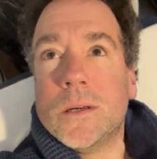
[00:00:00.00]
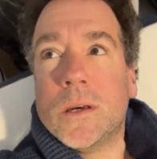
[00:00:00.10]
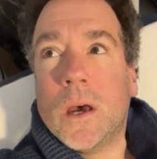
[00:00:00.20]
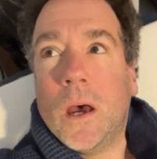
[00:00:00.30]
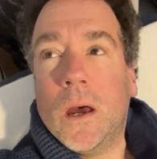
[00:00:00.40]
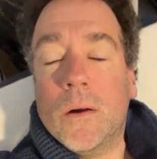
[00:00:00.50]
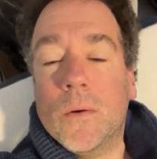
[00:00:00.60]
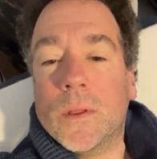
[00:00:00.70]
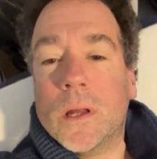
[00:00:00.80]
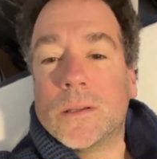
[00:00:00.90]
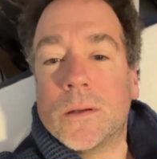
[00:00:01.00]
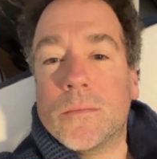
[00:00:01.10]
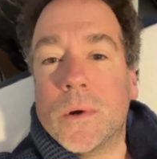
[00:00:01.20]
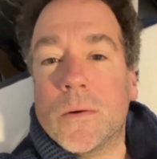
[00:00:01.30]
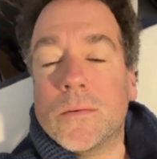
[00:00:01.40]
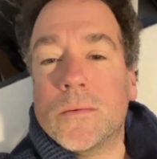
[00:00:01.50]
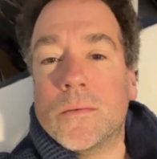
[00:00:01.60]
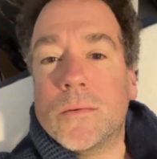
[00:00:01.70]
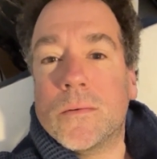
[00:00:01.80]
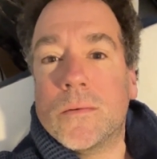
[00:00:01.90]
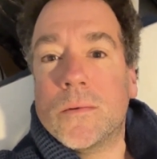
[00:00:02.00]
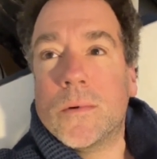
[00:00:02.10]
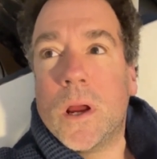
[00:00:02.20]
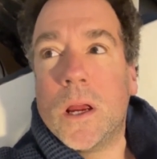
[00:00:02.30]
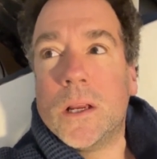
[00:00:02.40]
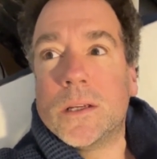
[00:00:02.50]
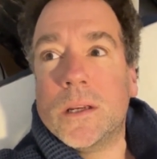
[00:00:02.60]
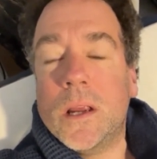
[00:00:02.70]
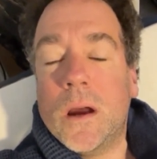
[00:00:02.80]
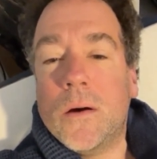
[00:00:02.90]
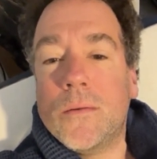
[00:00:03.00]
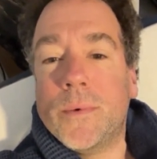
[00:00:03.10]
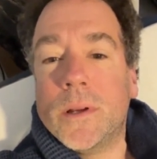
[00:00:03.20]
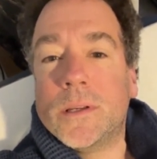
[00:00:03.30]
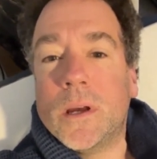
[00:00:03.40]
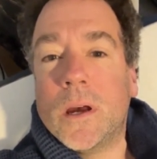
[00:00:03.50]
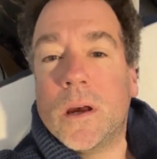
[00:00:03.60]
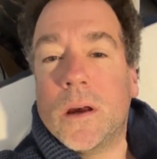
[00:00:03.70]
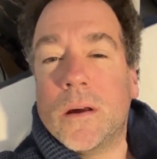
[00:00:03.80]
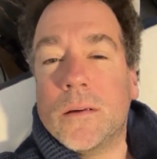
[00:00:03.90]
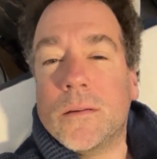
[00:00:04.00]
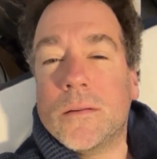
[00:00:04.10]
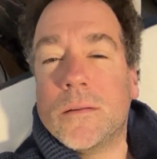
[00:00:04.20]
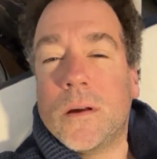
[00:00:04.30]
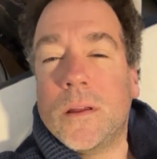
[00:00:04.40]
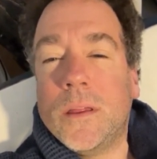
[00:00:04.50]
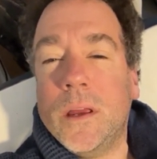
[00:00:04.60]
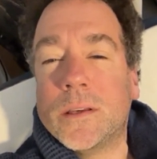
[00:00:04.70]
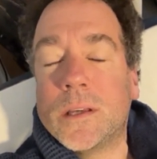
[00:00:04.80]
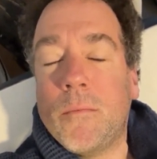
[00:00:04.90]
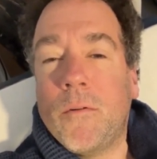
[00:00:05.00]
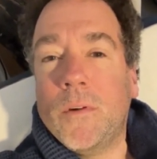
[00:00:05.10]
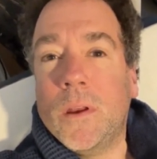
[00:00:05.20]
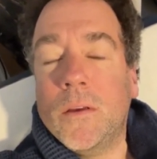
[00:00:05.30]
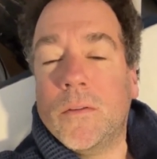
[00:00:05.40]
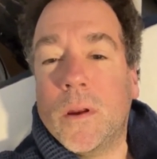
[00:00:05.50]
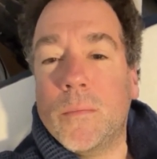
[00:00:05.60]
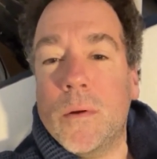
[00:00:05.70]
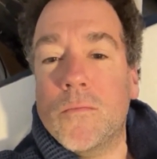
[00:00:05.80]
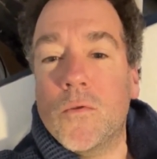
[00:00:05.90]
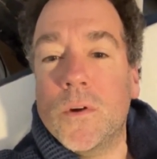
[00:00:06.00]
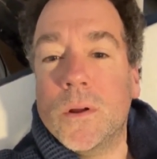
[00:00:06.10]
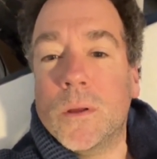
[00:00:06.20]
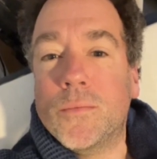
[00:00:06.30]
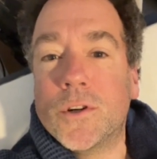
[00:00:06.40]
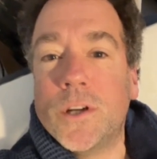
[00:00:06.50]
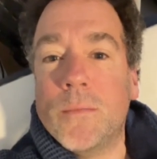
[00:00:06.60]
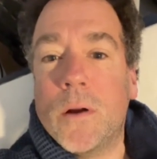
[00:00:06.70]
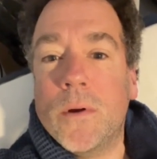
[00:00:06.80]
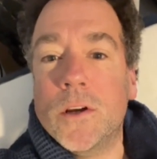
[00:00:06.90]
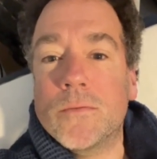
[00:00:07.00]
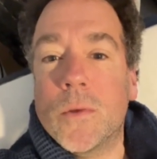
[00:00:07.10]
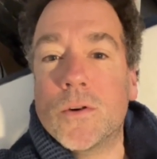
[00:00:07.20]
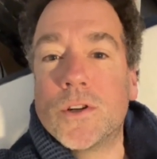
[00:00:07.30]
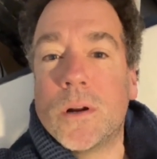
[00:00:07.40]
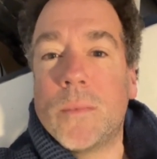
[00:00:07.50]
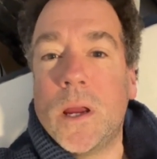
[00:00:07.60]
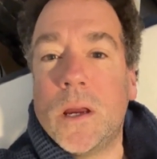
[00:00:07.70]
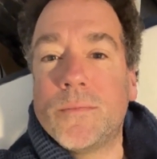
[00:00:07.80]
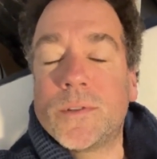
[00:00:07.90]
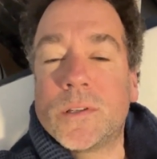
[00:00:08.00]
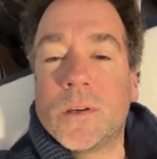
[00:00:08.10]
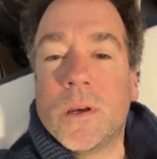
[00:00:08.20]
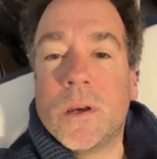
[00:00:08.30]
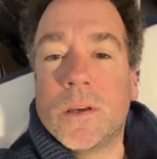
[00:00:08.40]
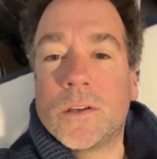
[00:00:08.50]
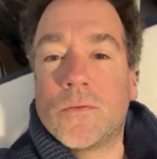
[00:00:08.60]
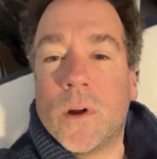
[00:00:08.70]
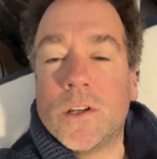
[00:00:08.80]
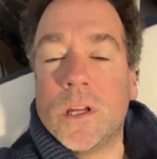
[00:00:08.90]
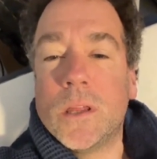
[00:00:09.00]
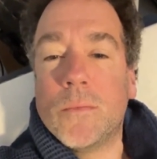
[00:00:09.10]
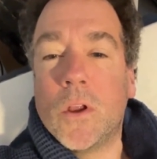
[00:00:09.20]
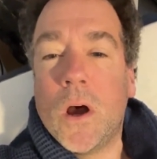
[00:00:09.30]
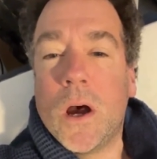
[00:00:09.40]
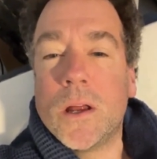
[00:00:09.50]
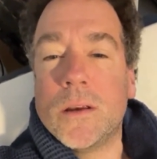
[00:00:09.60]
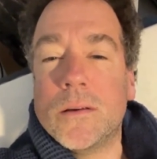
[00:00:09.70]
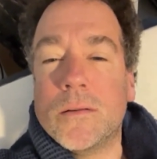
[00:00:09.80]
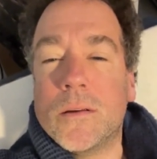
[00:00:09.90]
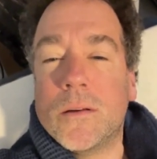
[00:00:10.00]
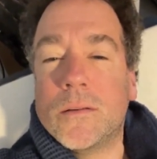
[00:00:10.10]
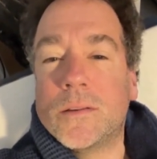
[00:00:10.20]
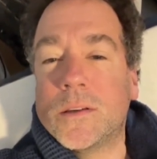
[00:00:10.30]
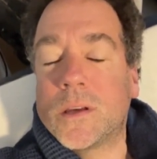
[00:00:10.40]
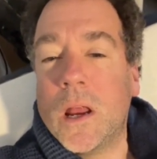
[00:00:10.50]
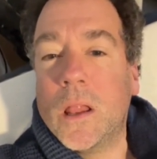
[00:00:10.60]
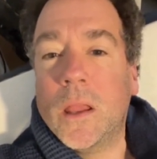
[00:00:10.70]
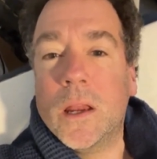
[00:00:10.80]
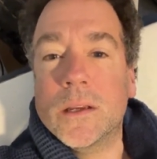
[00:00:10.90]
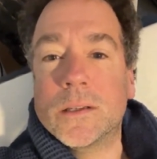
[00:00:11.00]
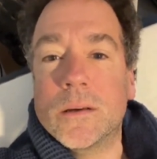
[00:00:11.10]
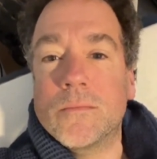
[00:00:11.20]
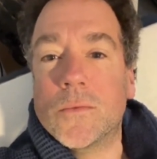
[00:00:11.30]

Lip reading: I don't know what that's all about right now, but I think some of it is that I've been really pushing my range of motion on my hips, stretching them a lot, and it's just kind of led to some